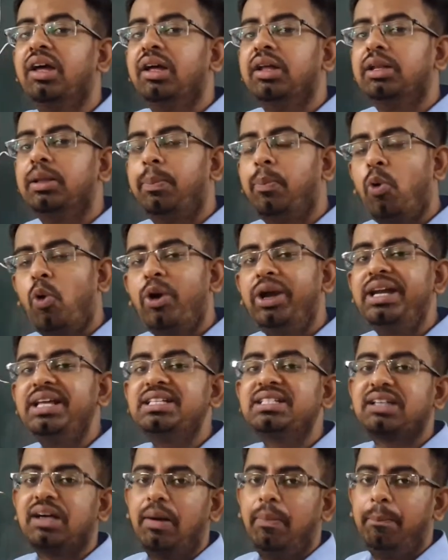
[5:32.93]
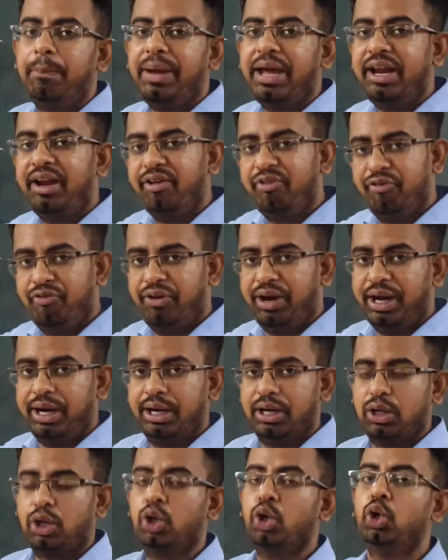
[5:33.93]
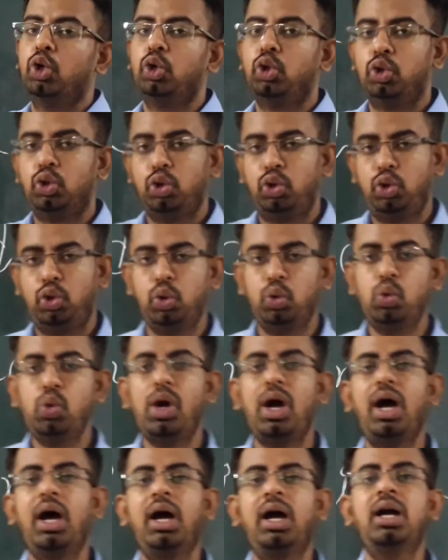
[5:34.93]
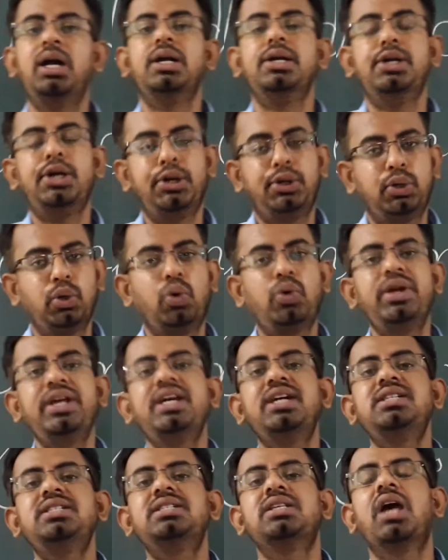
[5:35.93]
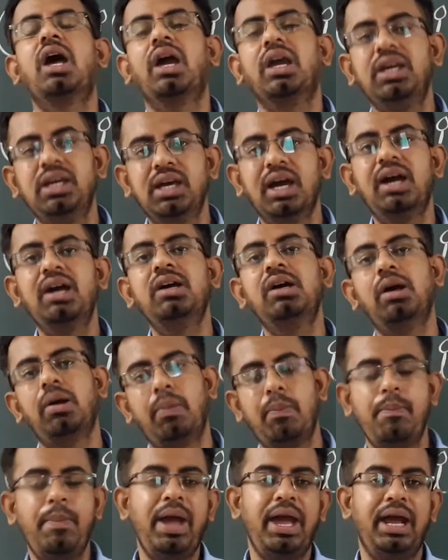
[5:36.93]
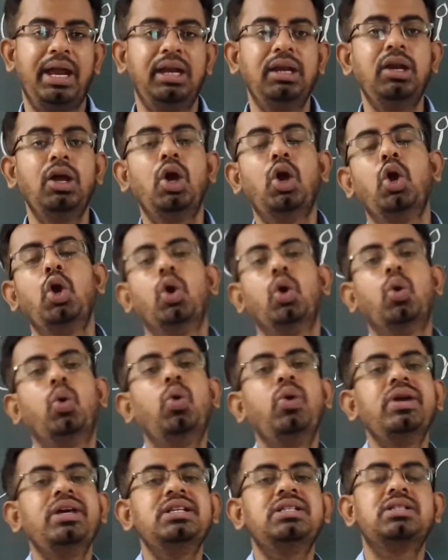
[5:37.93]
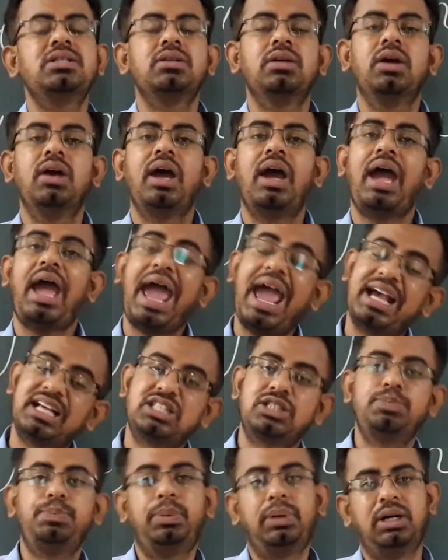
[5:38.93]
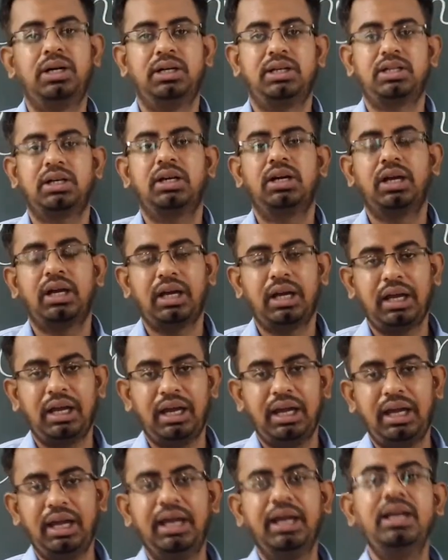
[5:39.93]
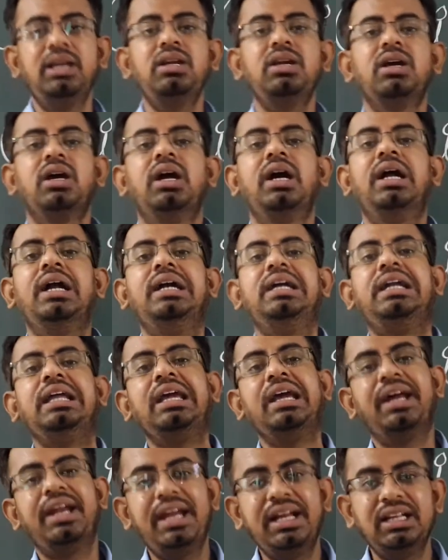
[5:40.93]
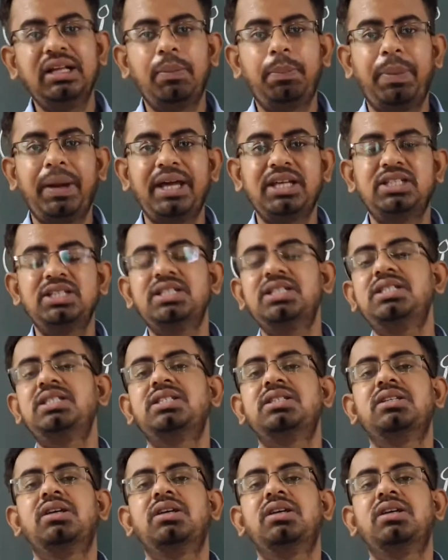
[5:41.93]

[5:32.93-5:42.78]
the poet is comparing wind to a notorious young man who is expert in tearing the pages,